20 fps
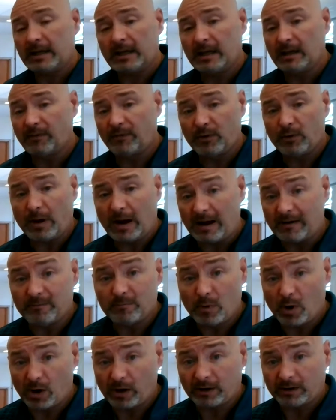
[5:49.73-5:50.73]
If you have
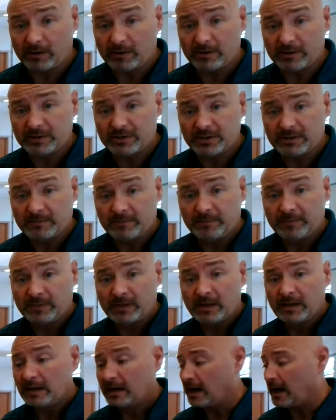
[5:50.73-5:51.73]
markers,
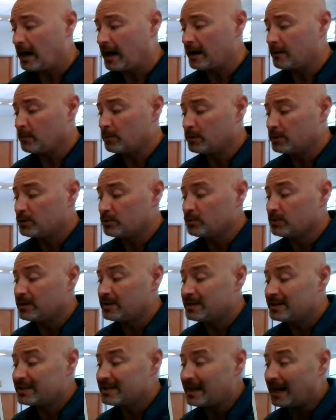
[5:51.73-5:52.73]
I would do the
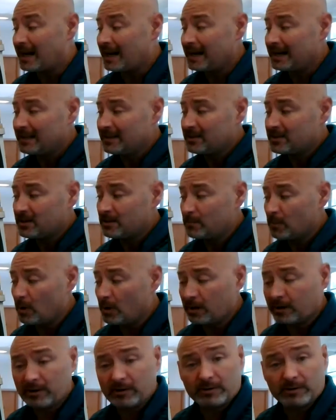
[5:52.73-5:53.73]
designs in
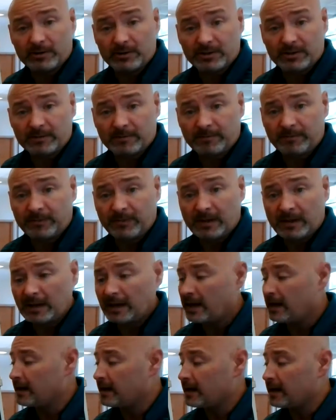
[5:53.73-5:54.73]
markers,
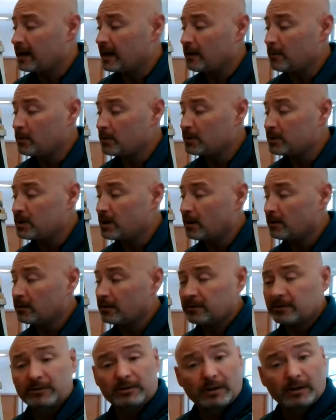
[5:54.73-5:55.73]
and then I would
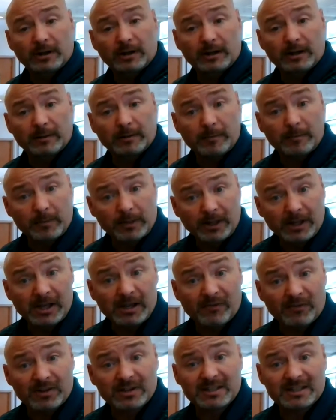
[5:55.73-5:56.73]
color the
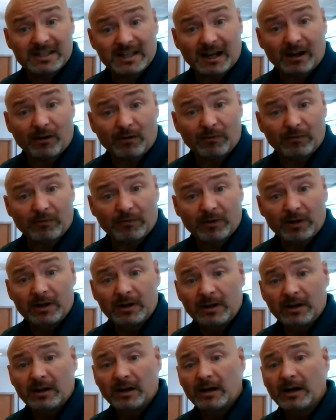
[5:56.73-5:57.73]
leaf itself
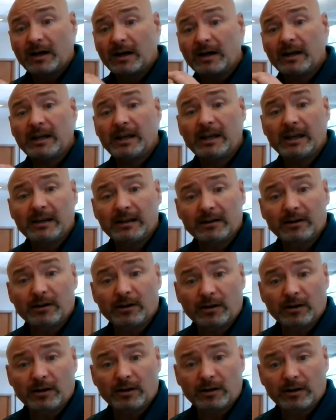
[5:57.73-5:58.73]

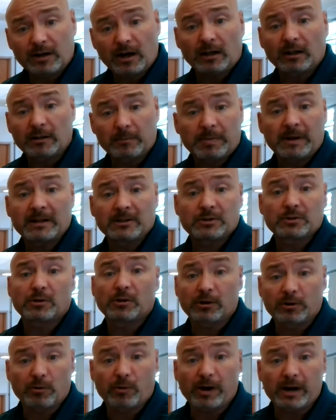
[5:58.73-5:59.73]
in colored pencil
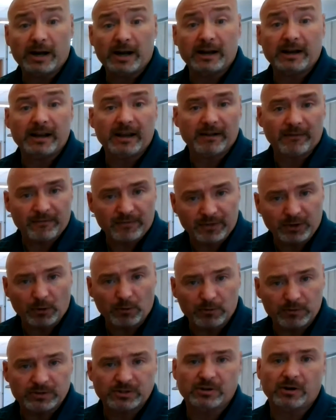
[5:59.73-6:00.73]
or crayon if
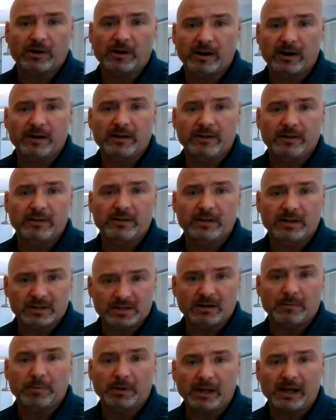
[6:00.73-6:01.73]
those are the
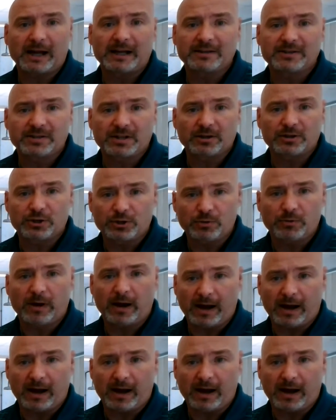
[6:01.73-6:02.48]
supplies that you